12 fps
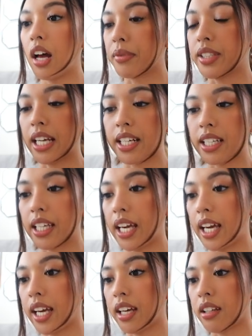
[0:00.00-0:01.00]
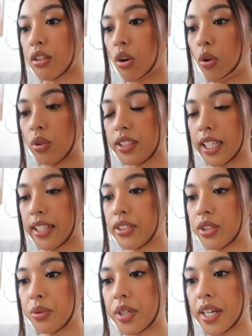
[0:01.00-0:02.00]
dedicate the whole day
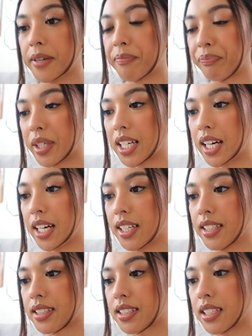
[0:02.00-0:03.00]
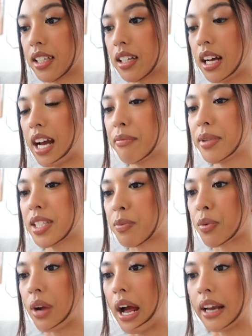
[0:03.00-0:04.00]
to it because I've been
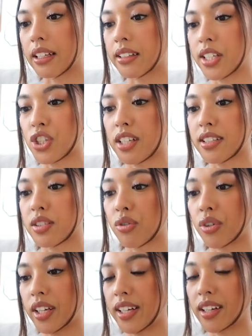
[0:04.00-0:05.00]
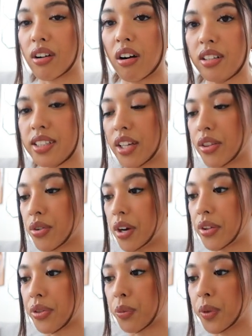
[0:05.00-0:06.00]
sporadically just creating content
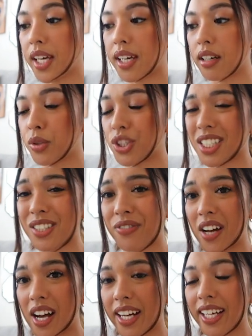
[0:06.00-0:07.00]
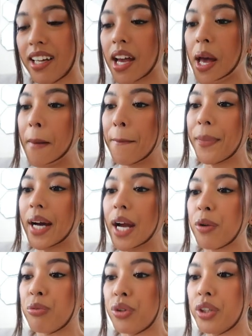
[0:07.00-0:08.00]
throughout the week, which is fine, but I
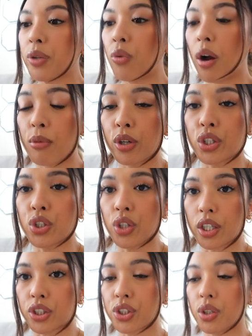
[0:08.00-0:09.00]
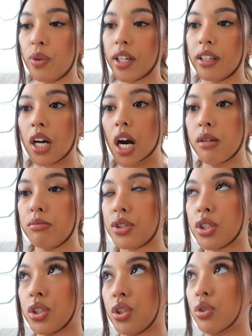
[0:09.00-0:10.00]
really want more structure when it
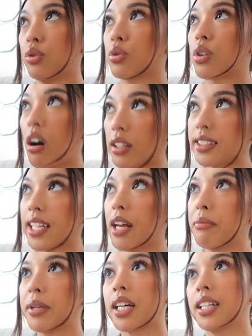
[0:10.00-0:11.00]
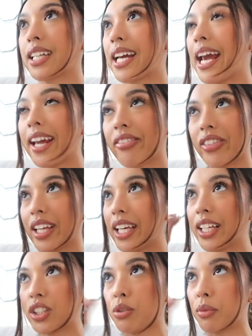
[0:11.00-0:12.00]
comes to content because I hate
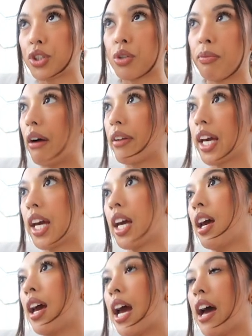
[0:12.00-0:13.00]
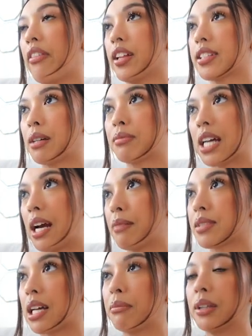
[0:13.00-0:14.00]
thinking too much about it, and then sometimes I'm